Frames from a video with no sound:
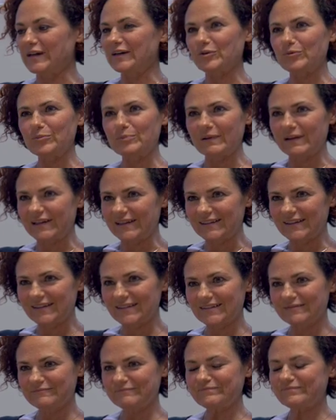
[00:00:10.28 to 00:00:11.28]
a group leader
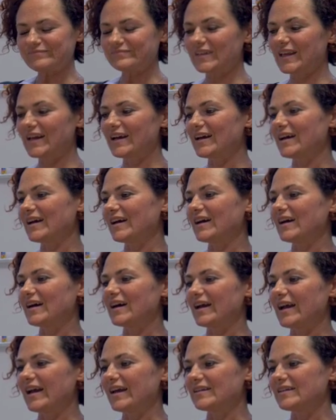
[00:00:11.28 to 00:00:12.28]

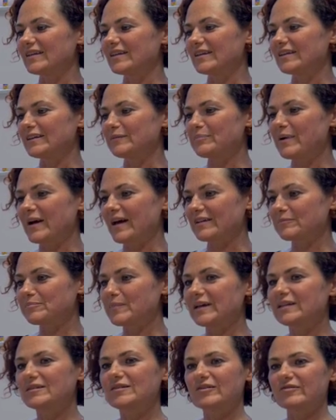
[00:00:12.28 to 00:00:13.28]
at the
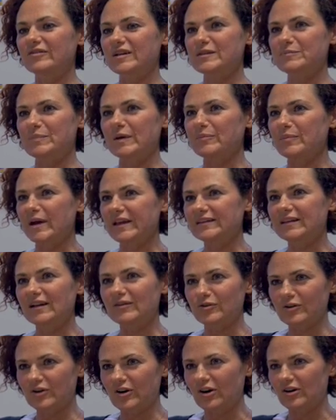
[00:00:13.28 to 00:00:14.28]
Department of Experimental
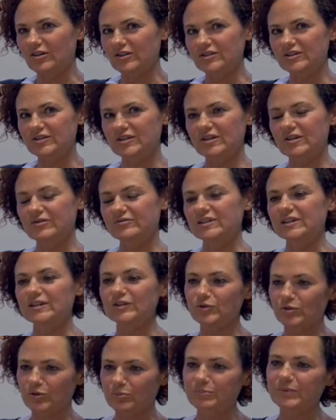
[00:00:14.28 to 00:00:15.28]
Oncology of the
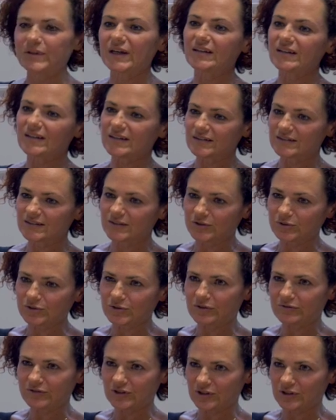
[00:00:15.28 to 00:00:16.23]
European Institute of